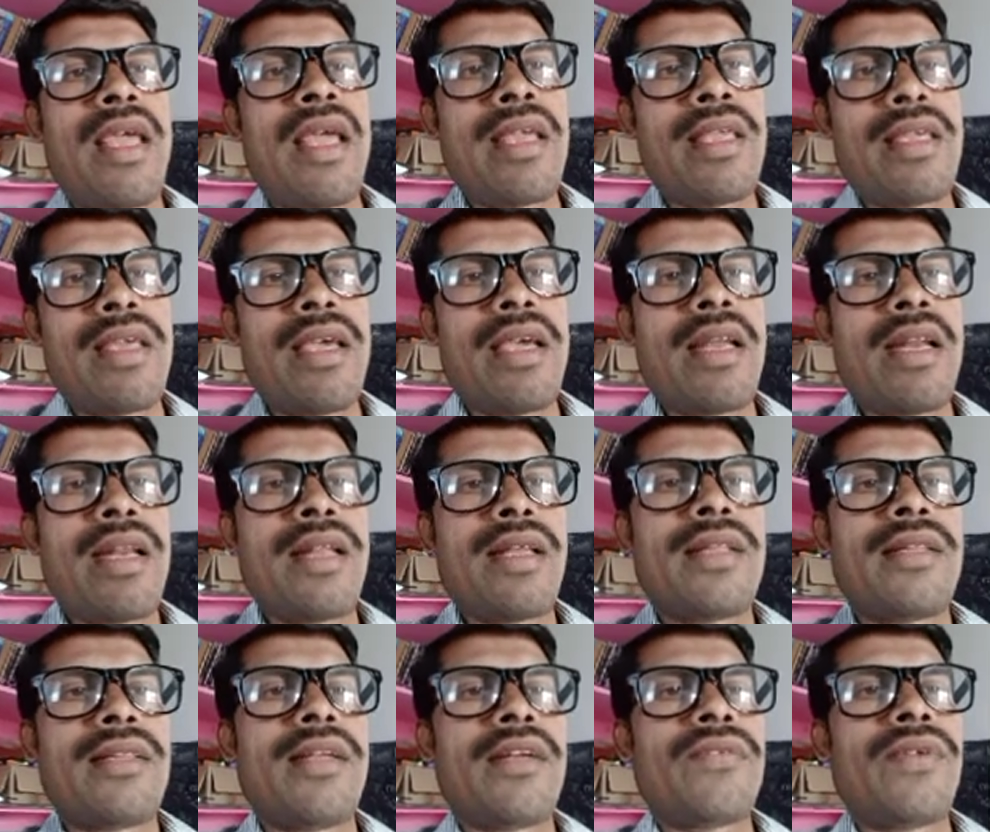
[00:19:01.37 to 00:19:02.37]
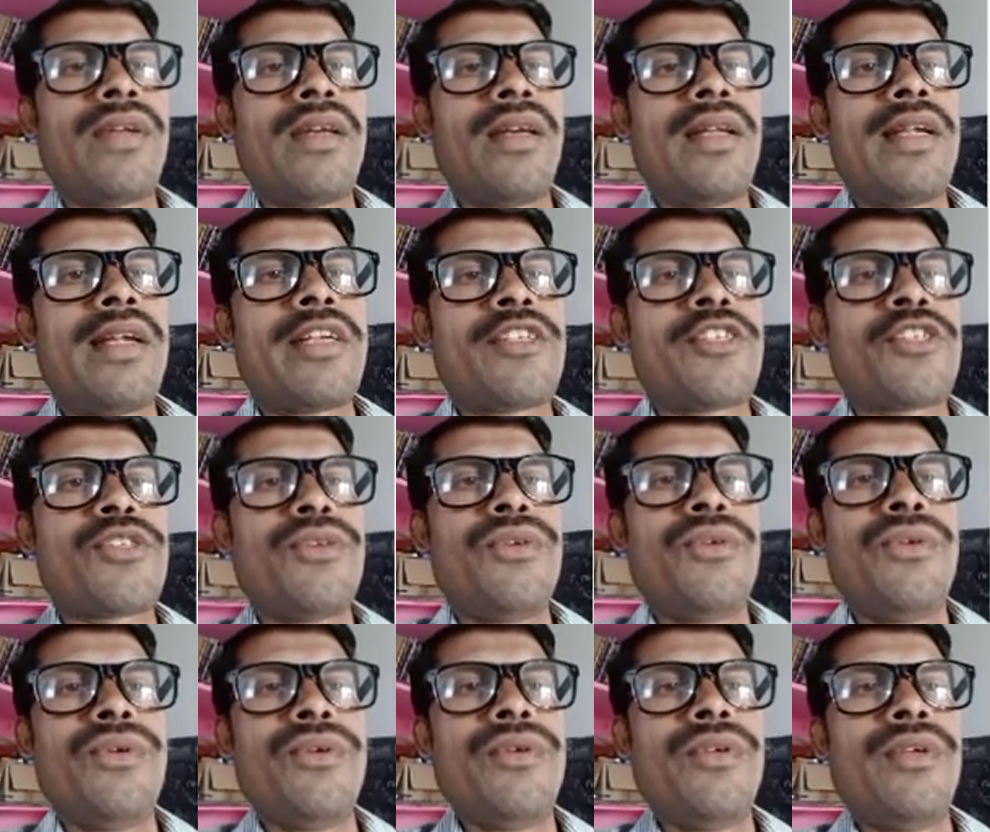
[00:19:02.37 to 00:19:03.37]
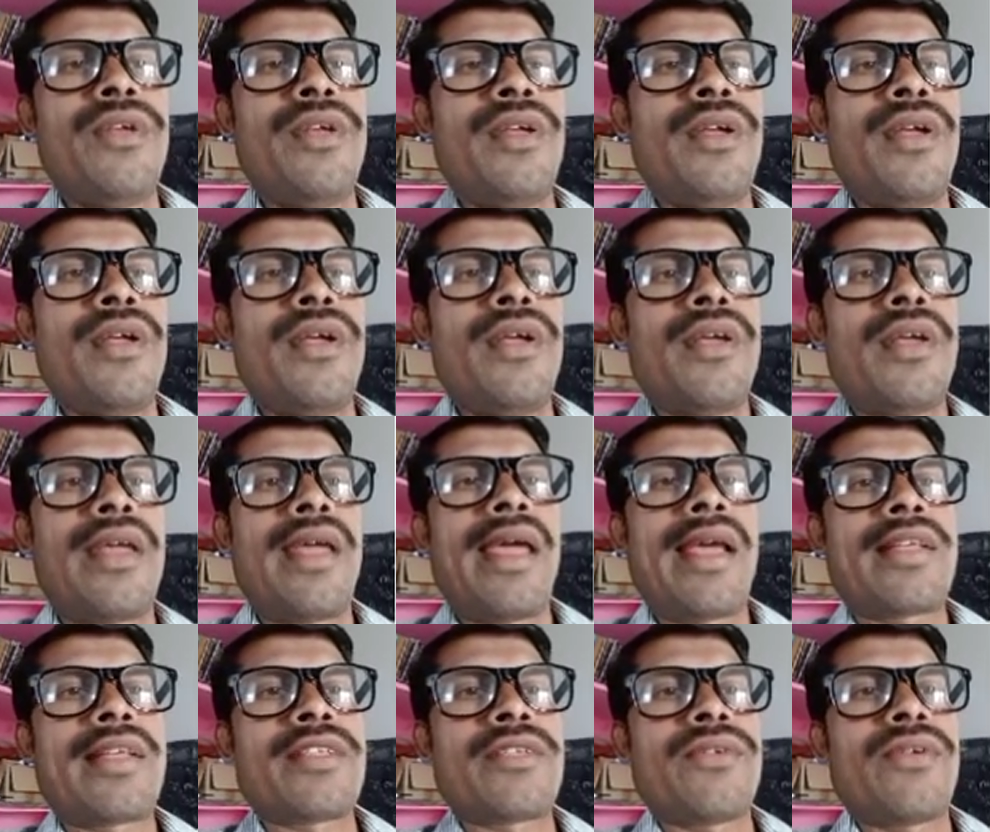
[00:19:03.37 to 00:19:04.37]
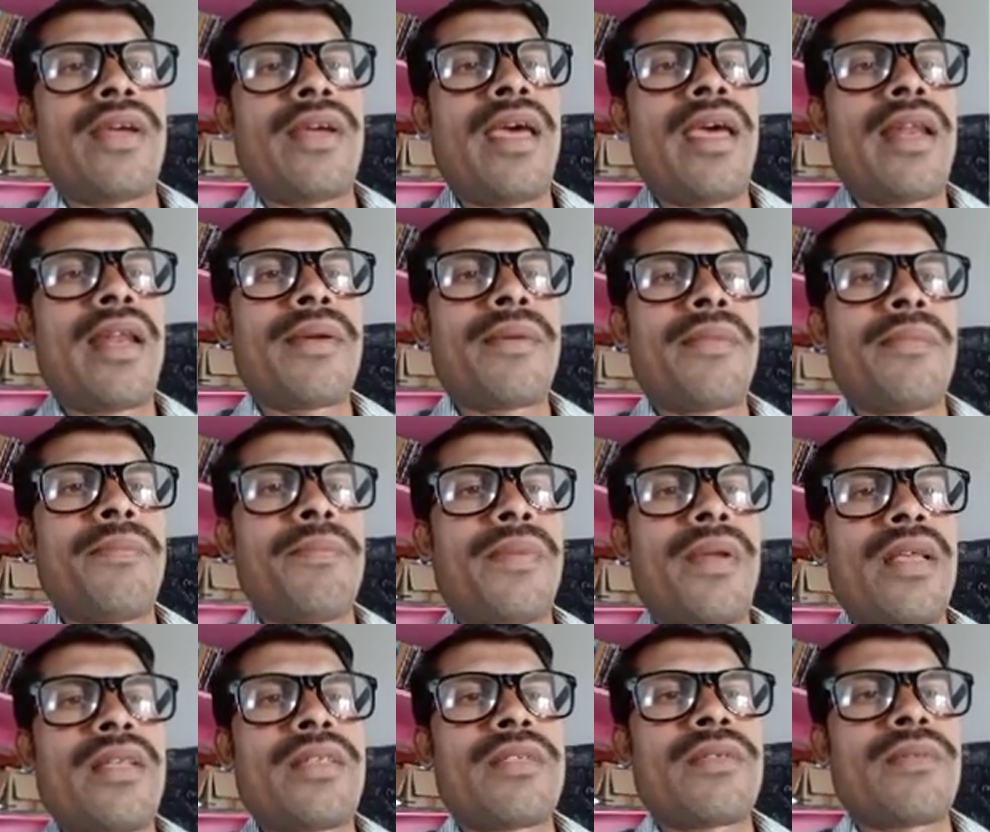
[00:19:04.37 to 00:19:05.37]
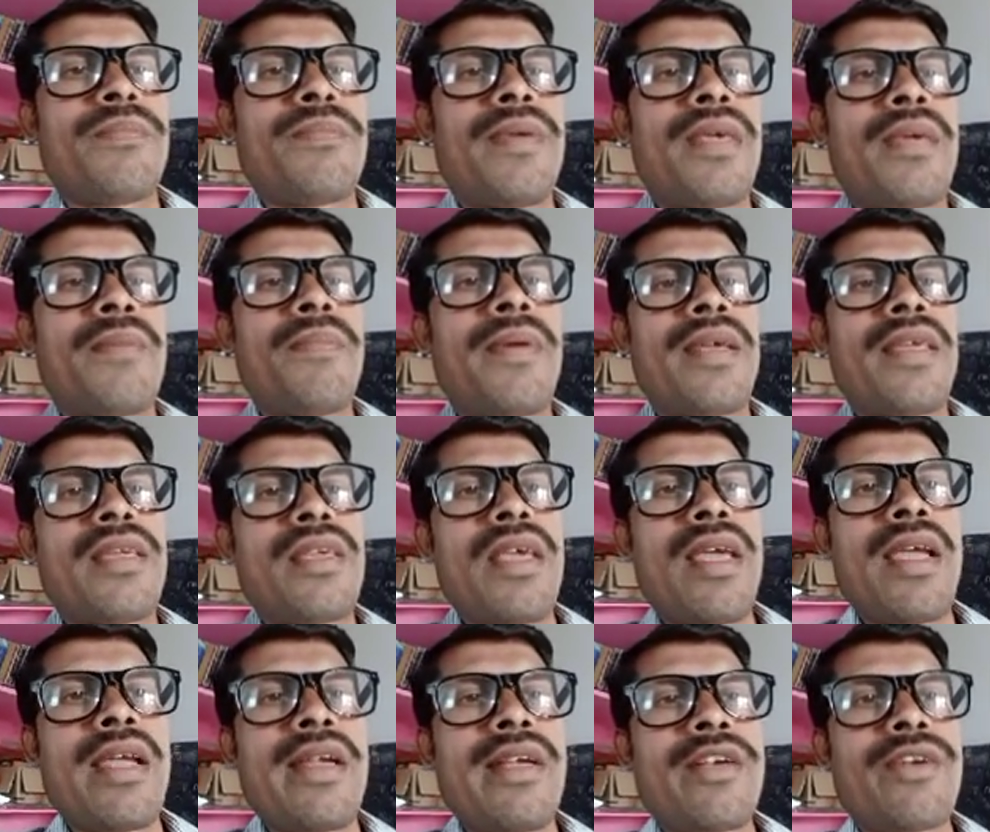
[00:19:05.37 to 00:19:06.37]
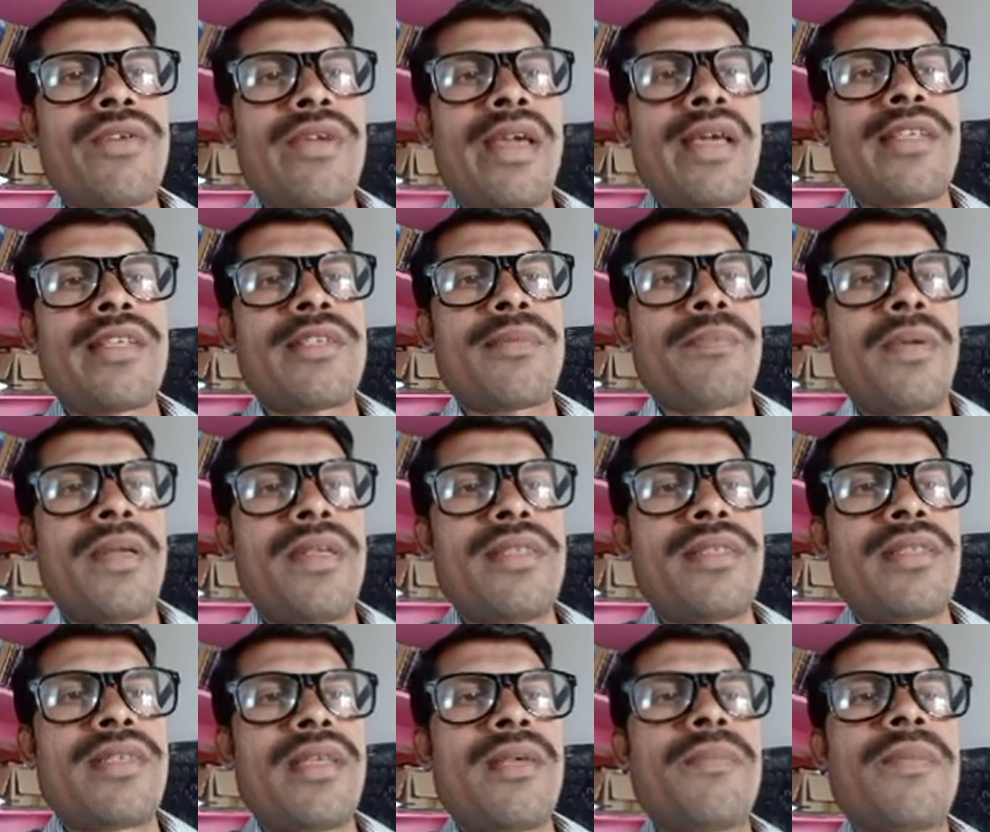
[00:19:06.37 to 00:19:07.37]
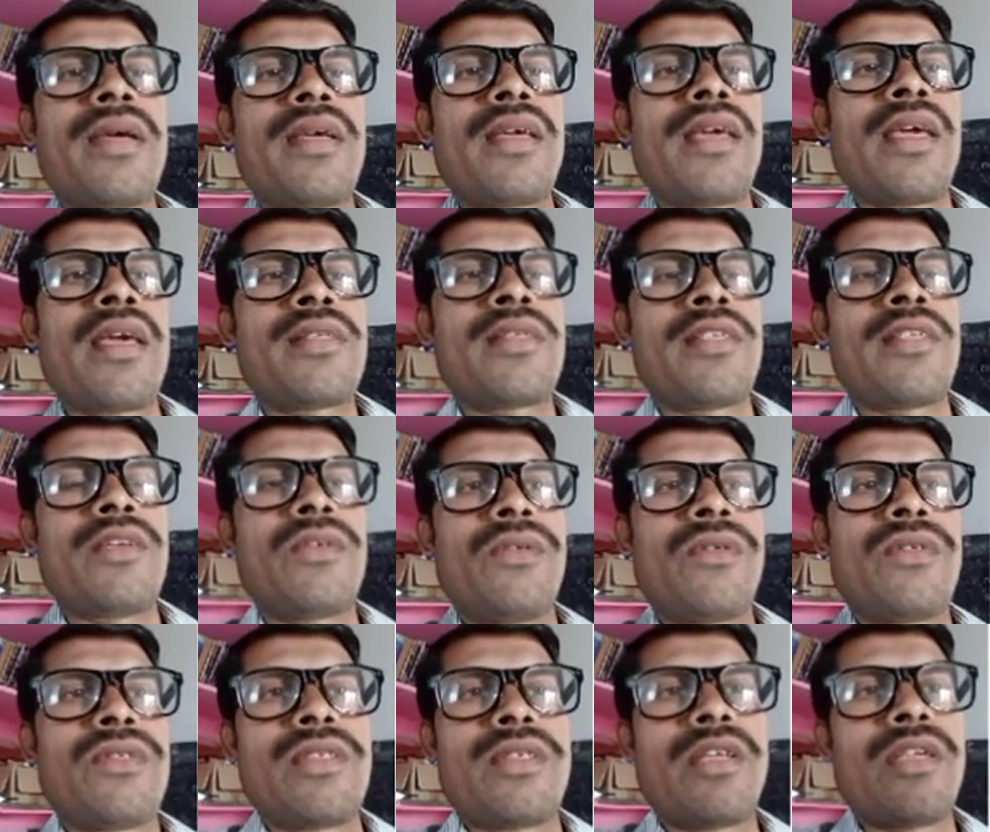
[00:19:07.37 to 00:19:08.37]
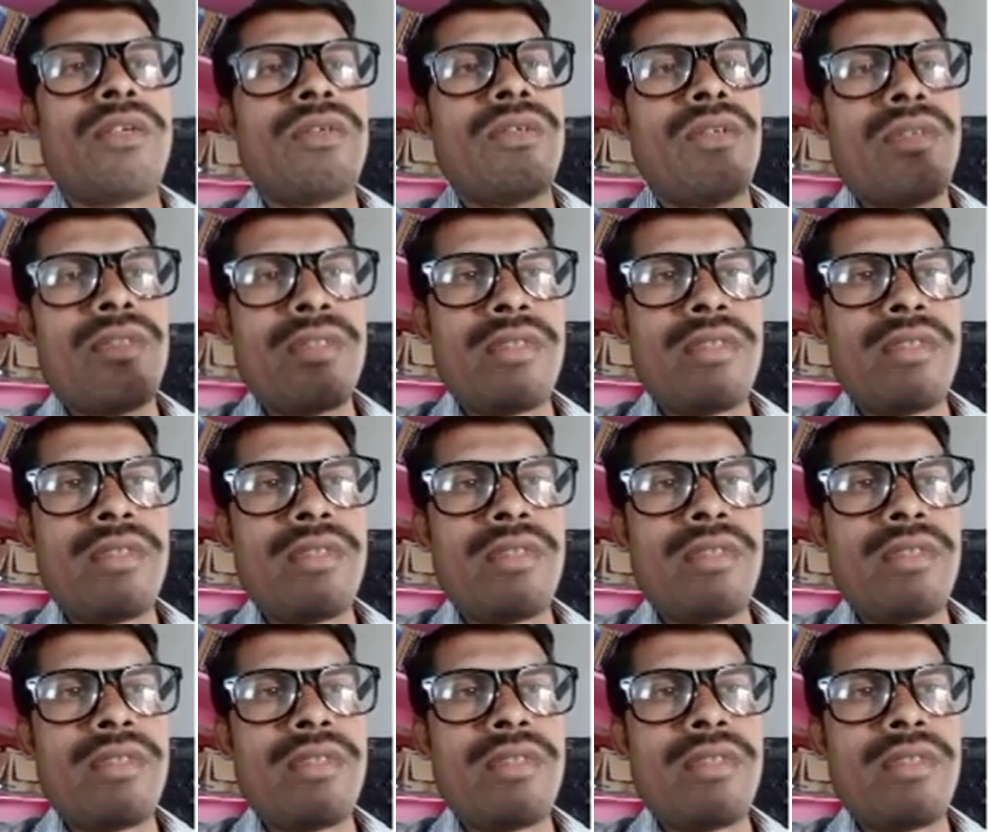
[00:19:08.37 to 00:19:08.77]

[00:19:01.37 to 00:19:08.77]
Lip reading: here. That will leads to x square plus b by a into x plus c by a is equal to 0.